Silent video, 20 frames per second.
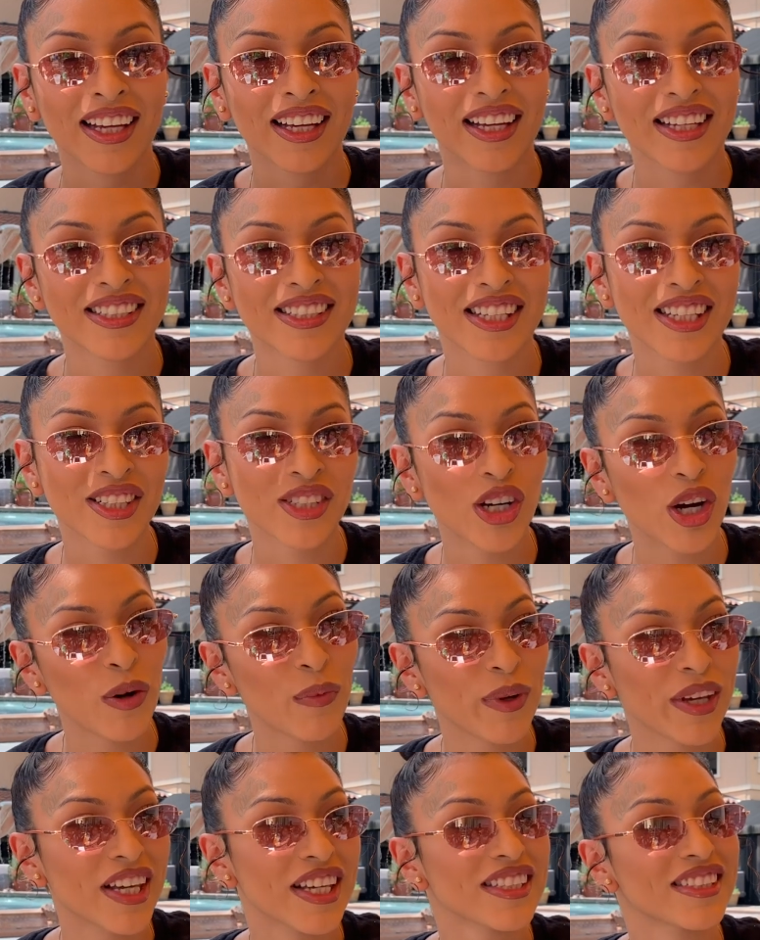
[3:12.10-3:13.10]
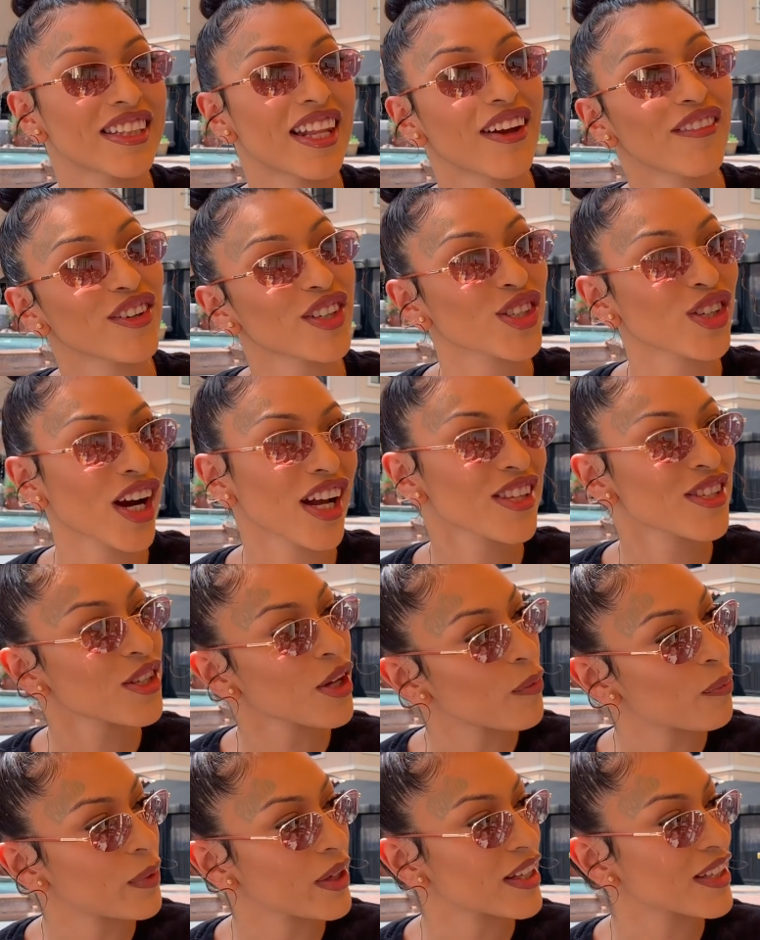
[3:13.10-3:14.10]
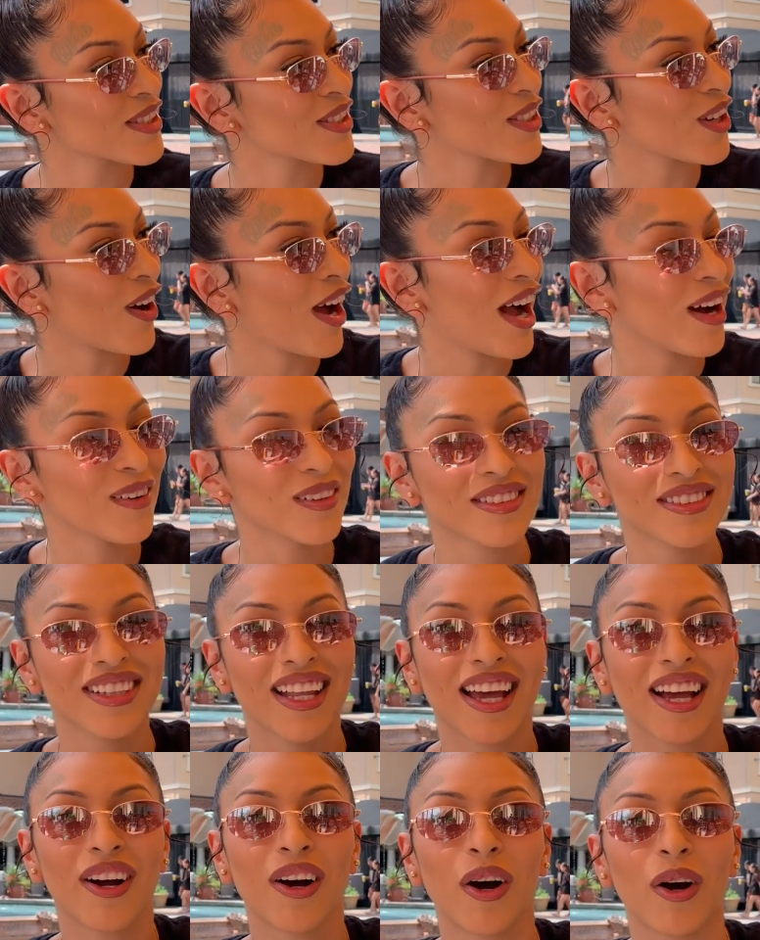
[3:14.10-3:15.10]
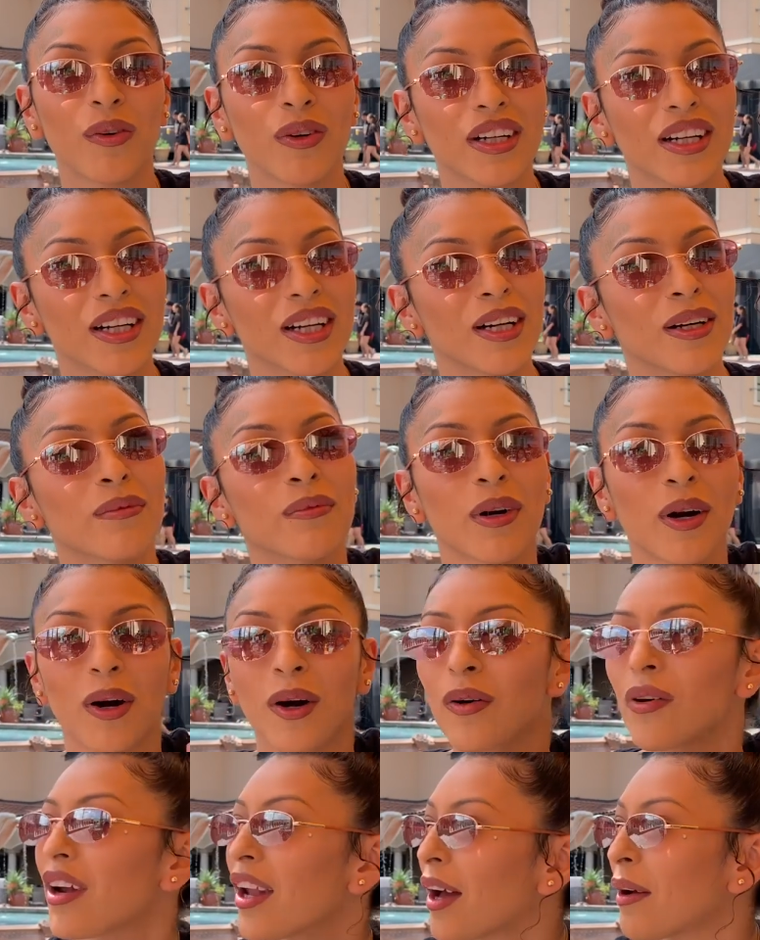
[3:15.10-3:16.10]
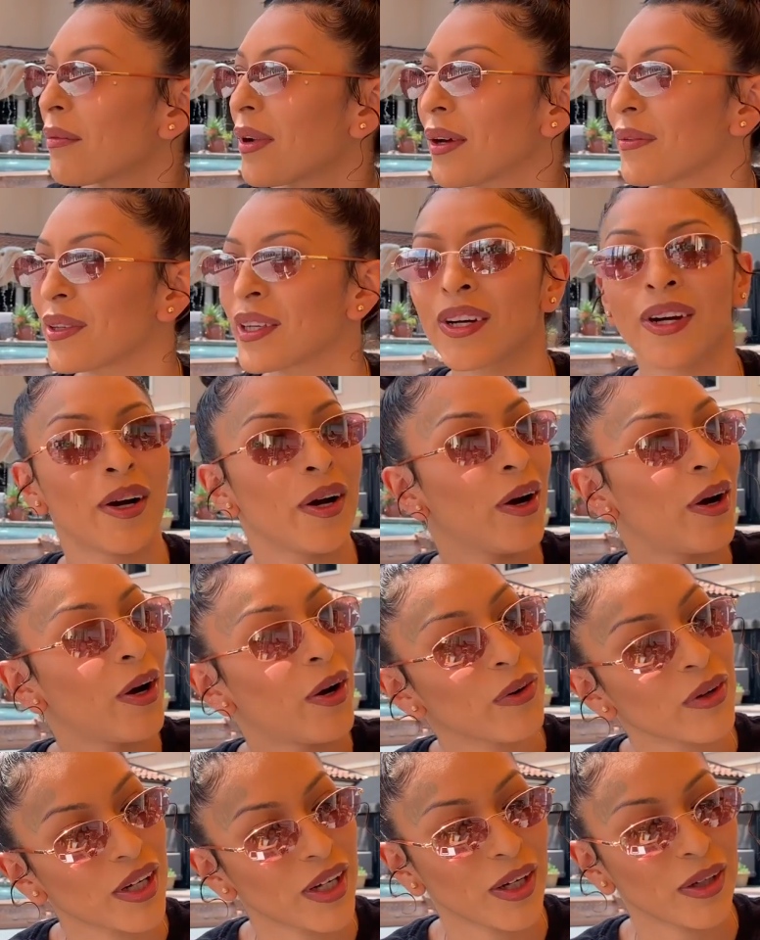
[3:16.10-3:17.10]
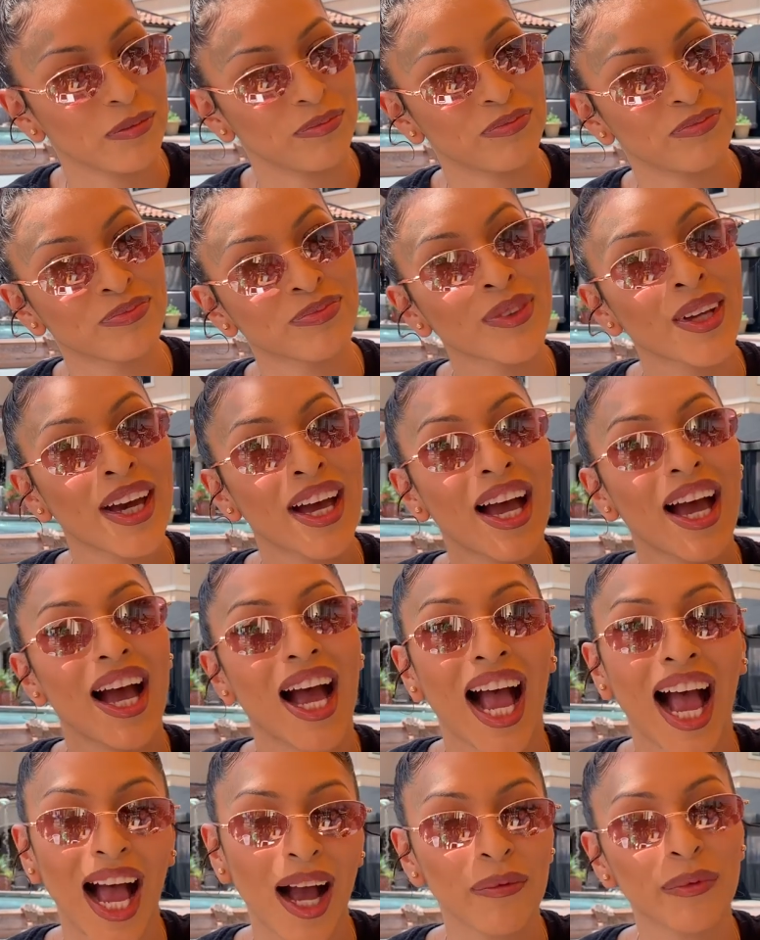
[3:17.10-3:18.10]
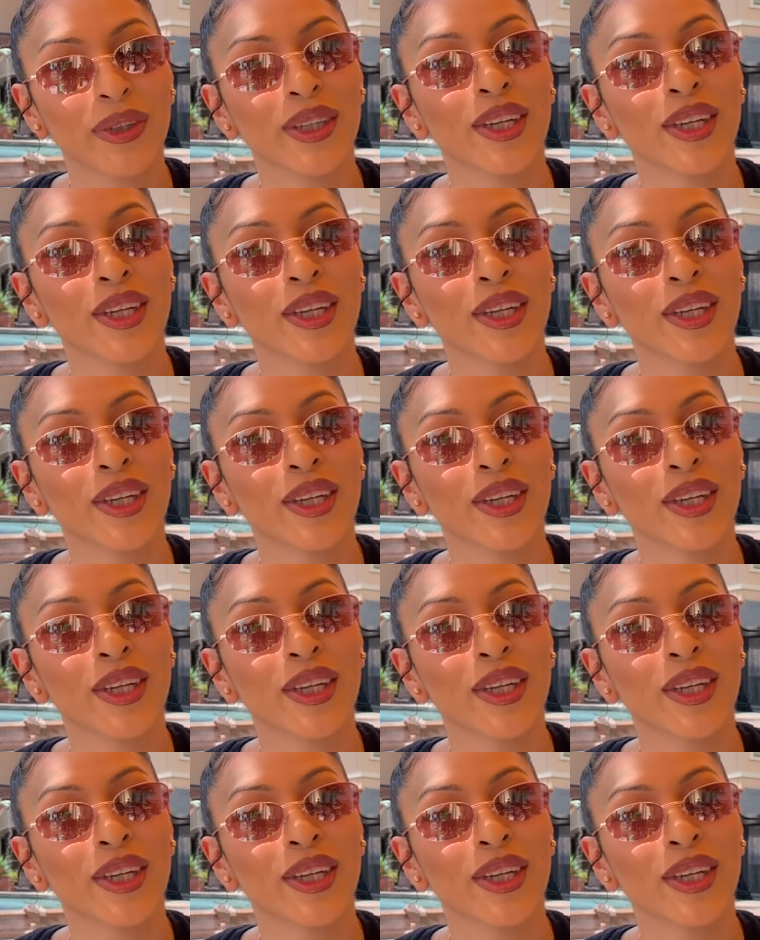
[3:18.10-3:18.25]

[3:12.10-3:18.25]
because he told me he's never tried sopes. So I was like, hold up baby, hold up, I'm